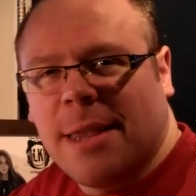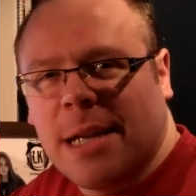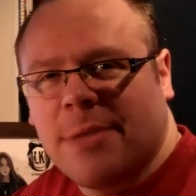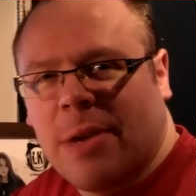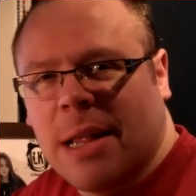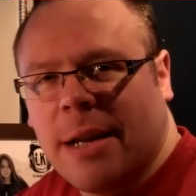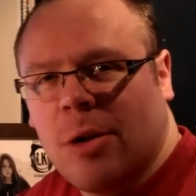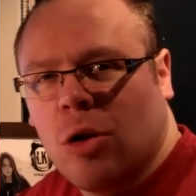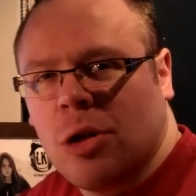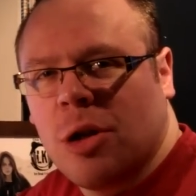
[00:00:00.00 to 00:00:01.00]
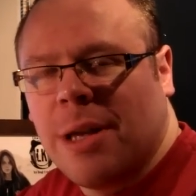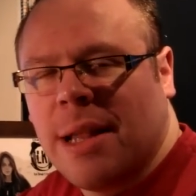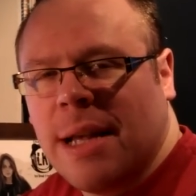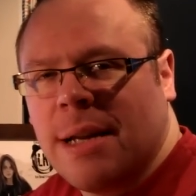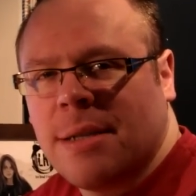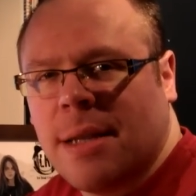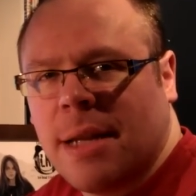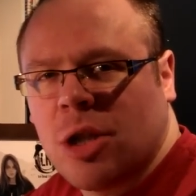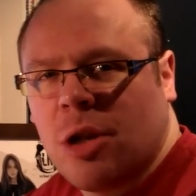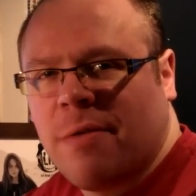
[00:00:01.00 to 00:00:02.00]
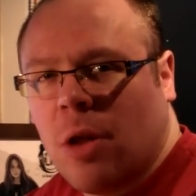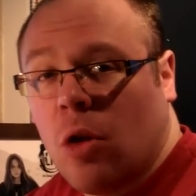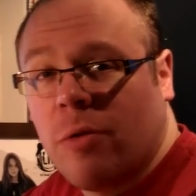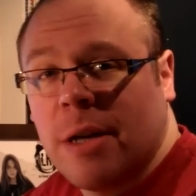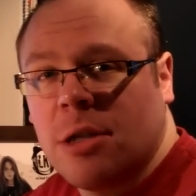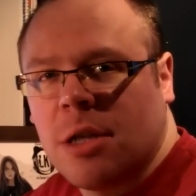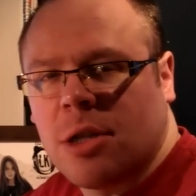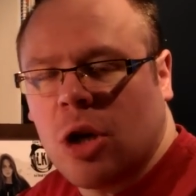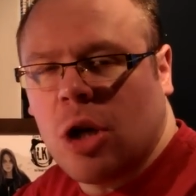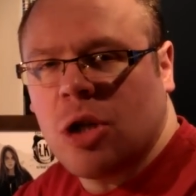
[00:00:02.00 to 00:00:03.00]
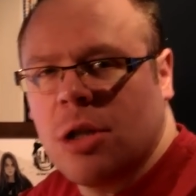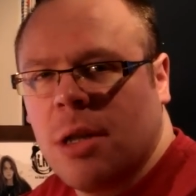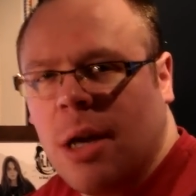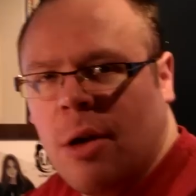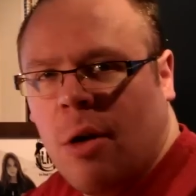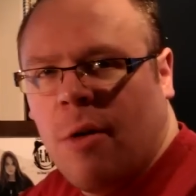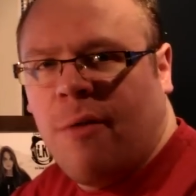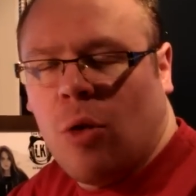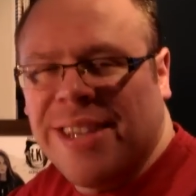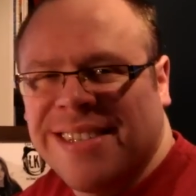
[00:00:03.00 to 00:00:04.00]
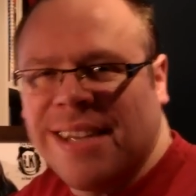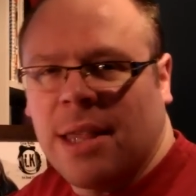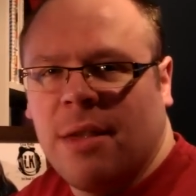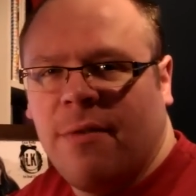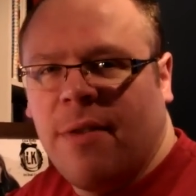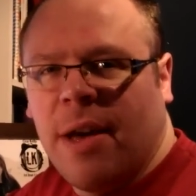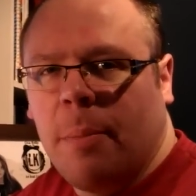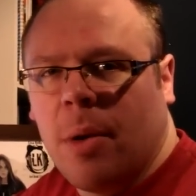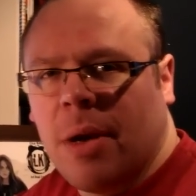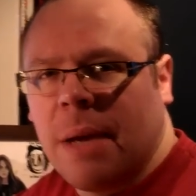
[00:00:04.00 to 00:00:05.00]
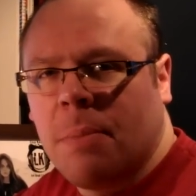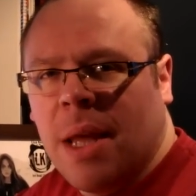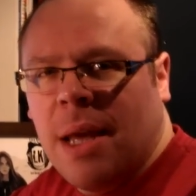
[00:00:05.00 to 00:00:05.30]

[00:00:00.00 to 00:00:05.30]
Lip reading: Thanks for clicking on to the latest edition of Long Range Discussion for the 6th of February.